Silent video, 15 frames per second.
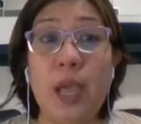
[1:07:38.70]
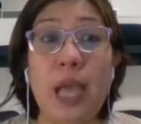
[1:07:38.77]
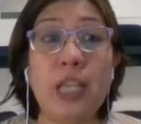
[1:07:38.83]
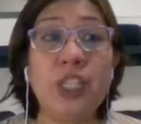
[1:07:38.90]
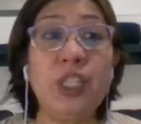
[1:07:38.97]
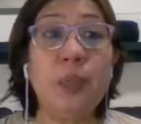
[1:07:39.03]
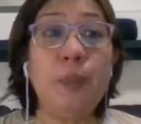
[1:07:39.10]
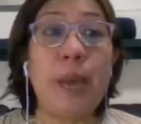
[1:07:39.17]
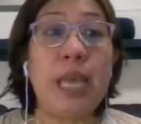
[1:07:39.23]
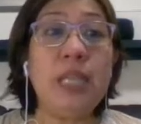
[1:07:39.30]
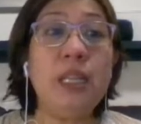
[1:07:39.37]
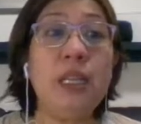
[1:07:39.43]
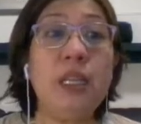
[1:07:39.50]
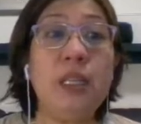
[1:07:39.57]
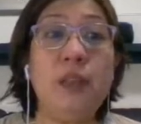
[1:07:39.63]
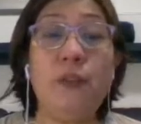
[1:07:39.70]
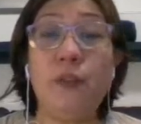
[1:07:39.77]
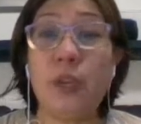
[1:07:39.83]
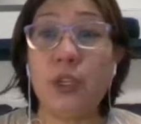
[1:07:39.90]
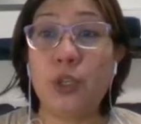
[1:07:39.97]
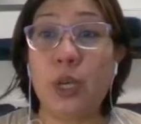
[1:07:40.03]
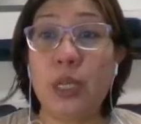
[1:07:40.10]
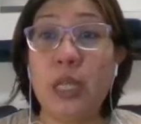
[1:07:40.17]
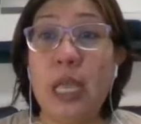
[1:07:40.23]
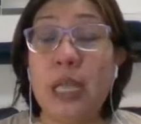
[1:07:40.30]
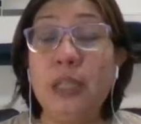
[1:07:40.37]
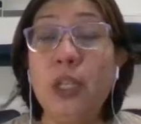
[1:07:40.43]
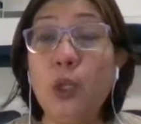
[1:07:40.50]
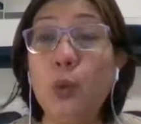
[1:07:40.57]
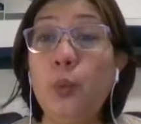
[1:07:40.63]
as the binary division
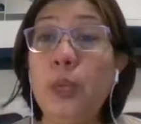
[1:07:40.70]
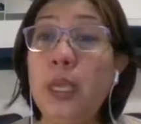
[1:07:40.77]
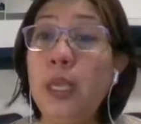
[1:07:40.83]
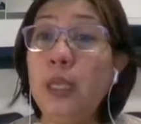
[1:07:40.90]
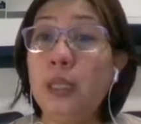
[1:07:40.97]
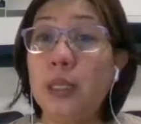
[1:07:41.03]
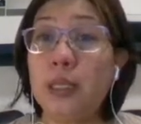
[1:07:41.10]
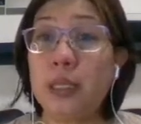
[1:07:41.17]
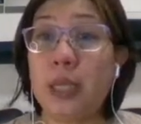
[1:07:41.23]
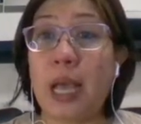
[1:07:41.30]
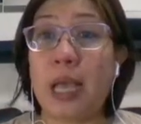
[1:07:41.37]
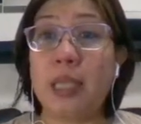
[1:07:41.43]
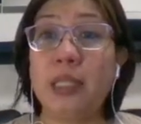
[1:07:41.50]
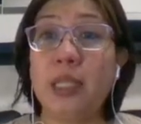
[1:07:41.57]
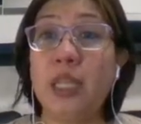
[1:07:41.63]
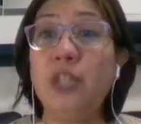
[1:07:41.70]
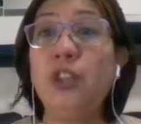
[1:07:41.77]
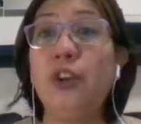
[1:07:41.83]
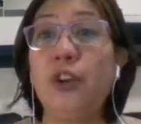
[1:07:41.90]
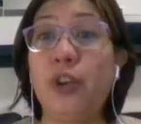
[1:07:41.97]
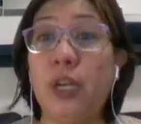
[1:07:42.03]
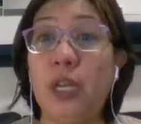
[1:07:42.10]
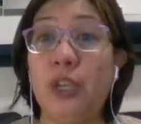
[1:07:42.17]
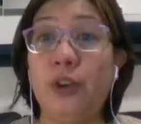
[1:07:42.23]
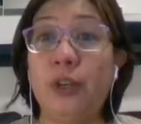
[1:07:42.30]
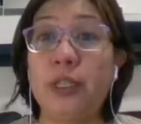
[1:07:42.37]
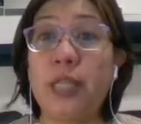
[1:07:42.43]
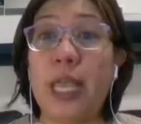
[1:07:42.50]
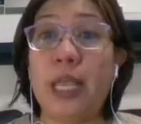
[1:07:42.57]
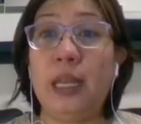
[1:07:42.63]
that we discussed in the earlier
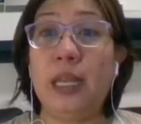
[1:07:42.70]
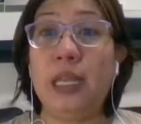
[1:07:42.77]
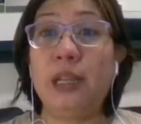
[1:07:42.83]
cyclic